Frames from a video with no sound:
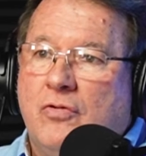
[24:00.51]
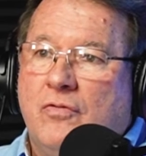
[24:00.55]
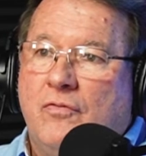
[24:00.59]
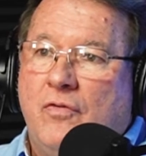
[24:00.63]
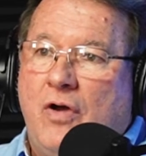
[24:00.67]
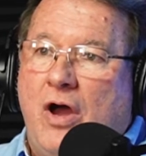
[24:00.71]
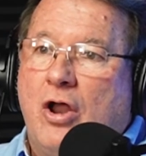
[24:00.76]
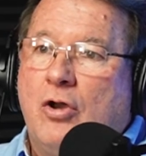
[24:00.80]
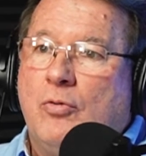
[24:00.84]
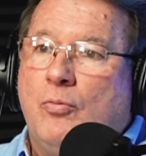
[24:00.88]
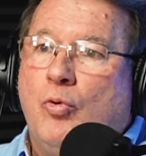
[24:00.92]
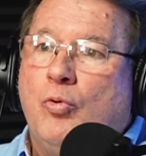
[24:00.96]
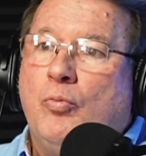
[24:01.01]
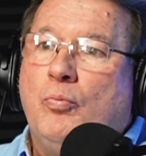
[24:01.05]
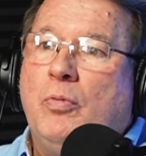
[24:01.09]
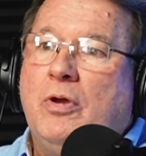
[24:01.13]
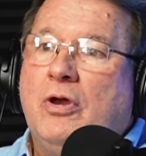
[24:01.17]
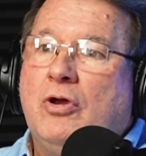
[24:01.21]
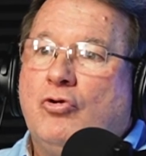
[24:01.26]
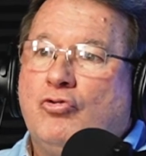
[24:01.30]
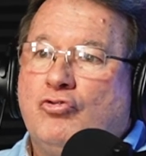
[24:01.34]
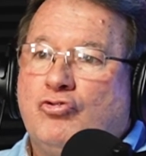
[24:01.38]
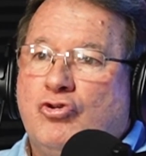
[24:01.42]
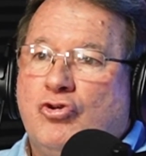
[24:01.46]
of
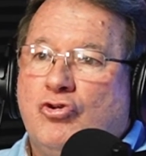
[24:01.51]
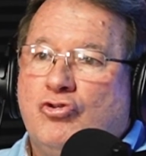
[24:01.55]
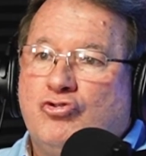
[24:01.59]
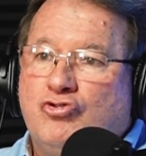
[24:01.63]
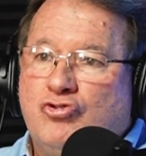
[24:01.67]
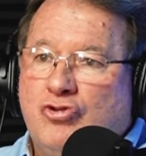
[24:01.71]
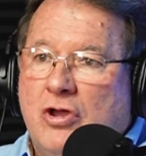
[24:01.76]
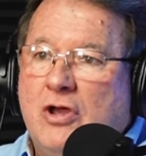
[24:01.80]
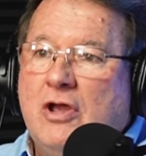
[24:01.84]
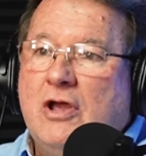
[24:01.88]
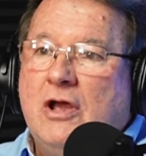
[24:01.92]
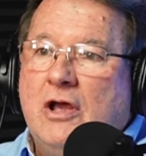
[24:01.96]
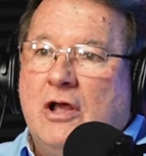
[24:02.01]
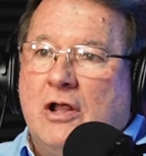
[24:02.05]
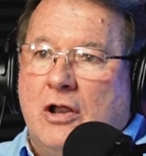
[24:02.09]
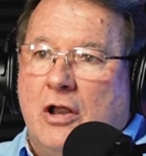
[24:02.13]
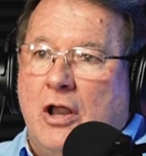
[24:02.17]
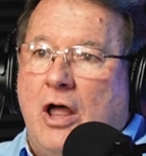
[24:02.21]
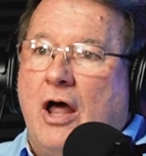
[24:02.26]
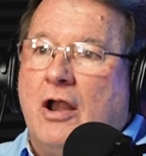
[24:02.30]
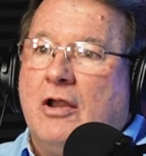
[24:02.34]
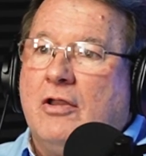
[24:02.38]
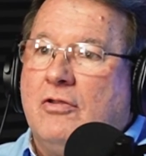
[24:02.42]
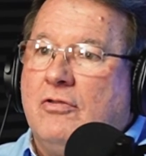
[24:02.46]
automobiles, there's a
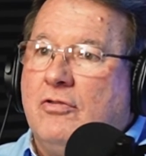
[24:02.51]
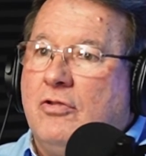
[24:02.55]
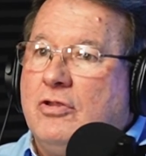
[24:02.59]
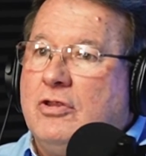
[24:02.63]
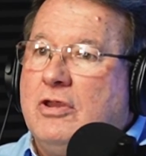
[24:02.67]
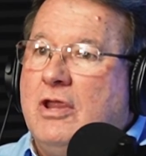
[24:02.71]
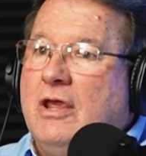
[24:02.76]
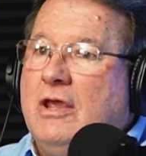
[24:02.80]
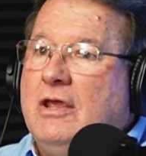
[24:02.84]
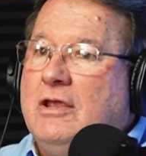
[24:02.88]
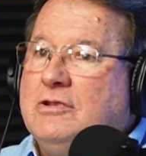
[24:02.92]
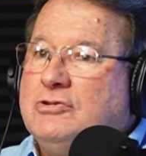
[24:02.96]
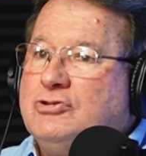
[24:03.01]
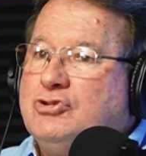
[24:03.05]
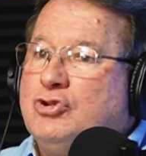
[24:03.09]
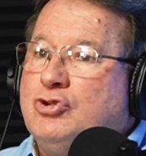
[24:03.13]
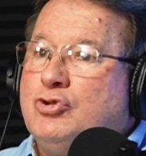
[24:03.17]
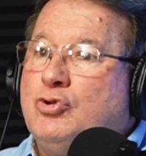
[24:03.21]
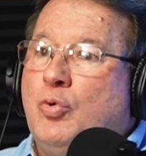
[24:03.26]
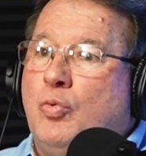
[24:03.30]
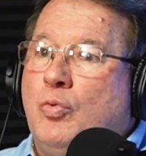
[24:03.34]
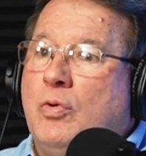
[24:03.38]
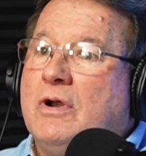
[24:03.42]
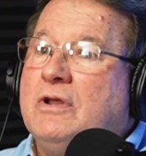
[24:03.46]
lot in the teens
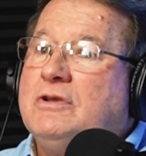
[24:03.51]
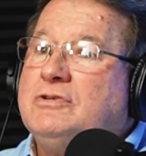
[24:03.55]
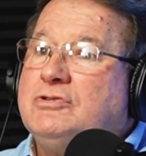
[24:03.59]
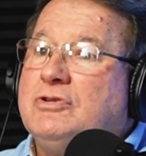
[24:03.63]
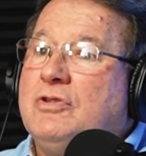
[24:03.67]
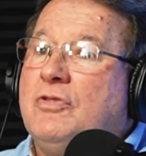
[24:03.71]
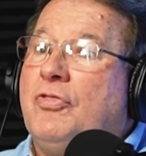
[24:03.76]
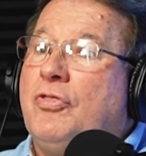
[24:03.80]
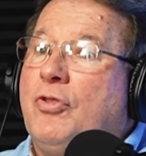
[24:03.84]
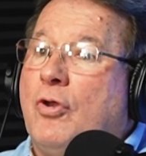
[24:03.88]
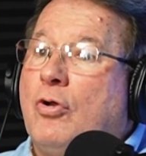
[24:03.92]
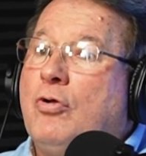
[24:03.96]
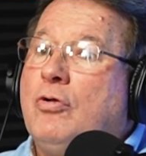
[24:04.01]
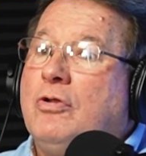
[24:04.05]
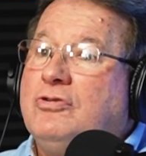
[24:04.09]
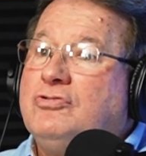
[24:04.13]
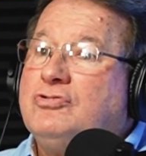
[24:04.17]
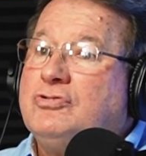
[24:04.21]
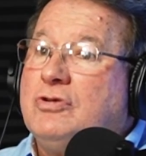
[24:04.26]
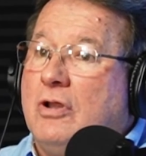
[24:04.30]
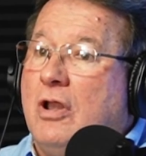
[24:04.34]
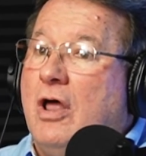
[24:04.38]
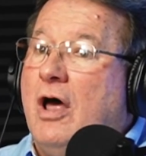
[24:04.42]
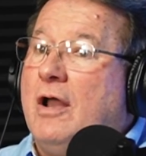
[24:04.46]
and 20s and
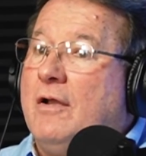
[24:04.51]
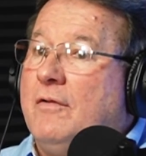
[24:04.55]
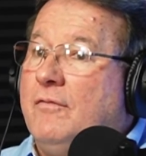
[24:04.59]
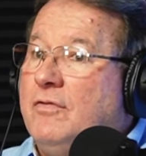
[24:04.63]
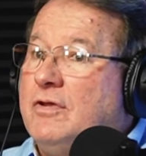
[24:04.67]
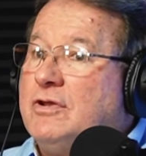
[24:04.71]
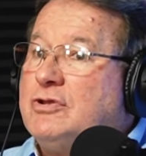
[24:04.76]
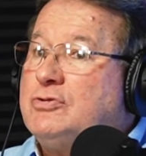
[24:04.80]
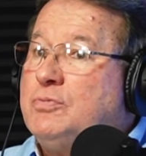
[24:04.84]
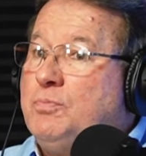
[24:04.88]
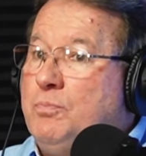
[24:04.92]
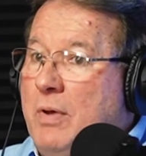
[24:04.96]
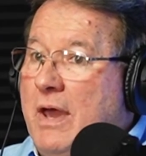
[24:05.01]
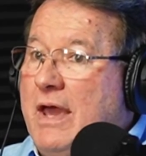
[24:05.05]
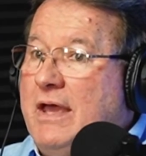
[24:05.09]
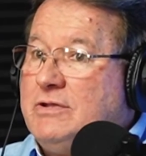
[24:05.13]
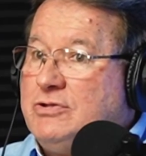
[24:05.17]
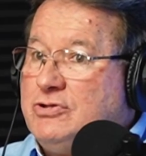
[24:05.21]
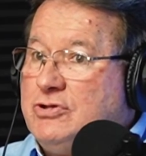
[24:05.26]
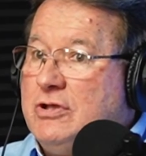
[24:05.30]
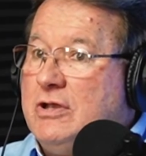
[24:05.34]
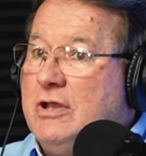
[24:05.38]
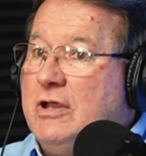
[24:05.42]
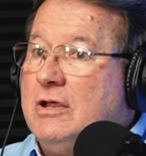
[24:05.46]
30s, a lot of
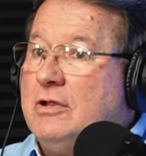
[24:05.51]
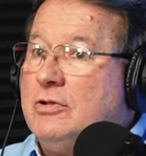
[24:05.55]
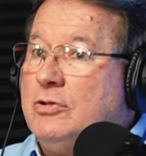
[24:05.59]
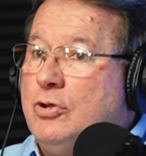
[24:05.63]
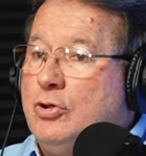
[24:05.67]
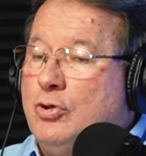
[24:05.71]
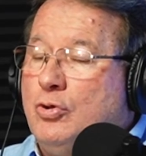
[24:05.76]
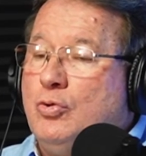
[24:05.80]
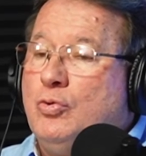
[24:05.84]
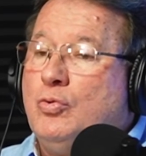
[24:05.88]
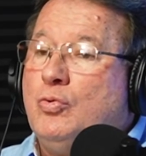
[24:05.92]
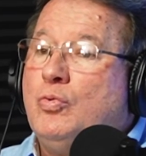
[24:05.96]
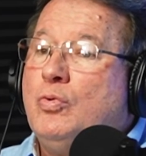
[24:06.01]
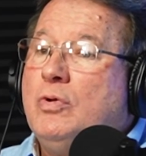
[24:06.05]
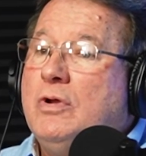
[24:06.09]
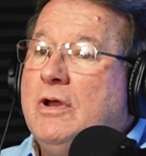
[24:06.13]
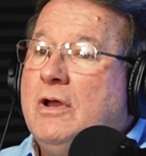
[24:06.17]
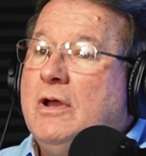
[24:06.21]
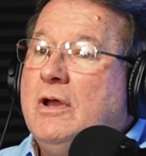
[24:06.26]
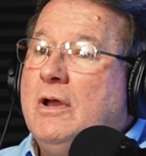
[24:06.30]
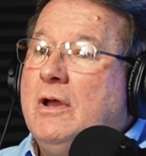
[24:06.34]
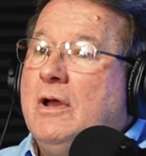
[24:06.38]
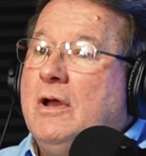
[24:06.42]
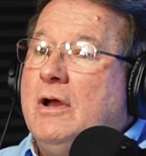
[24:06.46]
expansion into
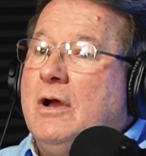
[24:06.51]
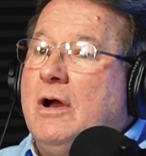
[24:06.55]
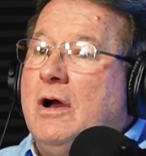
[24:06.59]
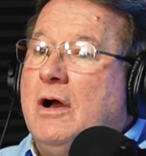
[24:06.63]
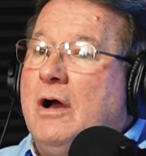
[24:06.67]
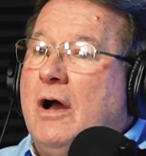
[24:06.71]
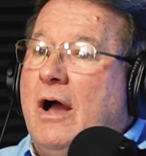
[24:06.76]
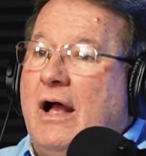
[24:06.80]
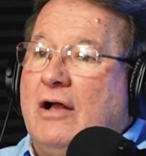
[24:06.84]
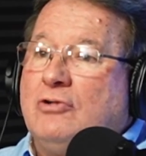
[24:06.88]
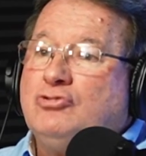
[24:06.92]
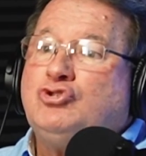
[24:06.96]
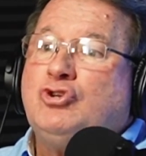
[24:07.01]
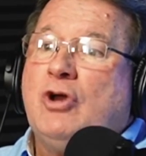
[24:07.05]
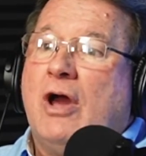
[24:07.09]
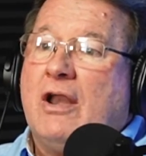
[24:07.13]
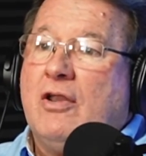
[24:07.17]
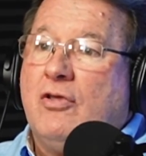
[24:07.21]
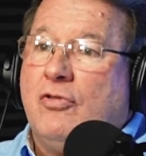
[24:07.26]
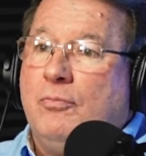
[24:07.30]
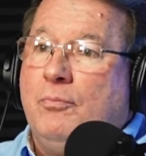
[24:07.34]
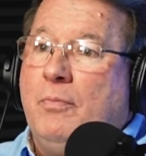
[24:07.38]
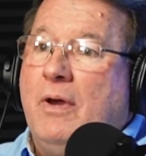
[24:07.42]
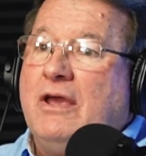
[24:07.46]

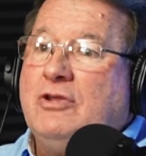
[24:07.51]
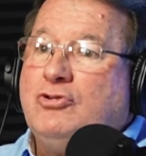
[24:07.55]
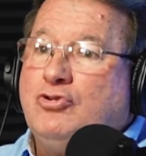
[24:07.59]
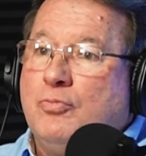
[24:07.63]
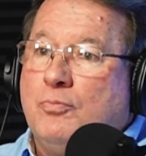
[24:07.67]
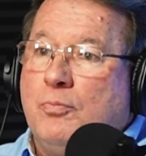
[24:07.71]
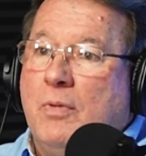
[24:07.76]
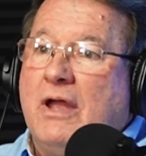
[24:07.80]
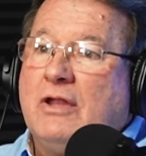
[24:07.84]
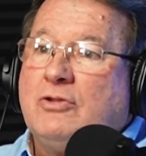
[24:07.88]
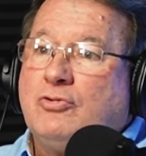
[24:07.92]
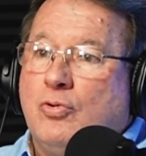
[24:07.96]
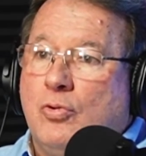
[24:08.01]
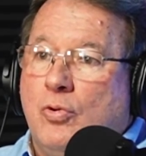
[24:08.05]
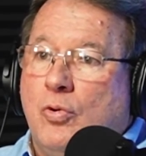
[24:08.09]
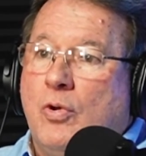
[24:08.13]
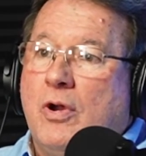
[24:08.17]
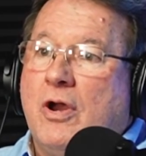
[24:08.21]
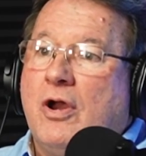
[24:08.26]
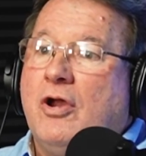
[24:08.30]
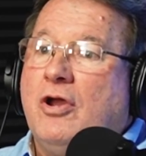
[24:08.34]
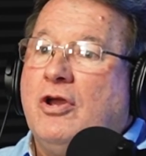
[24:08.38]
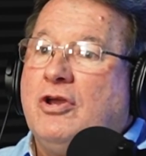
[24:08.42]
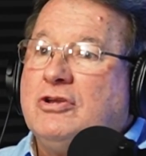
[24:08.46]
outside of the major metro
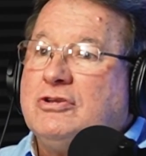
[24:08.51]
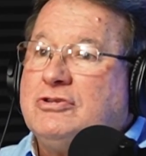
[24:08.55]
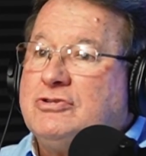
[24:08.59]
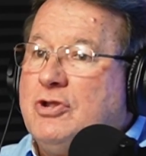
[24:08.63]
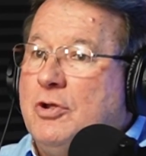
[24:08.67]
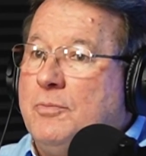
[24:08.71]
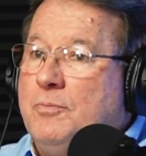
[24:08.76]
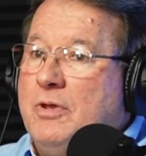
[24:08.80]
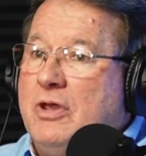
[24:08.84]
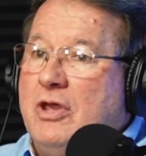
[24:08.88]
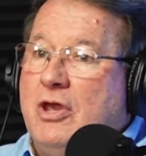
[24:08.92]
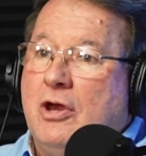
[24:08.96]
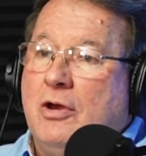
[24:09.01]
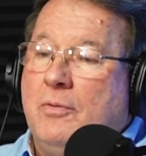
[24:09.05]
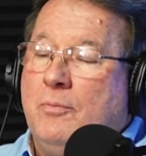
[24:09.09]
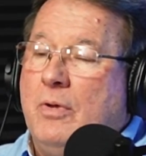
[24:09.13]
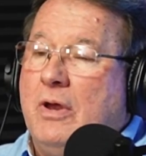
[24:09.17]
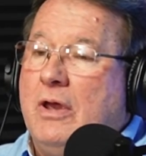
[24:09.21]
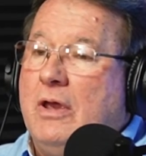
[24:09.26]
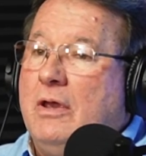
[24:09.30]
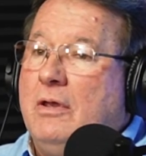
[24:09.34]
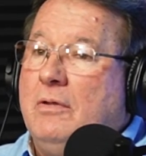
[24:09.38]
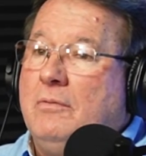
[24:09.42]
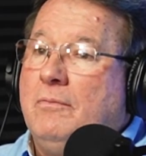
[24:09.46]
areas. There become
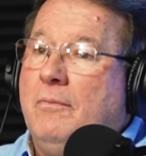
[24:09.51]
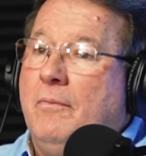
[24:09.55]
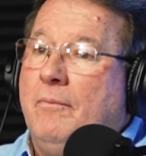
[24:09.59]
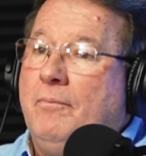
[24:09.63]
a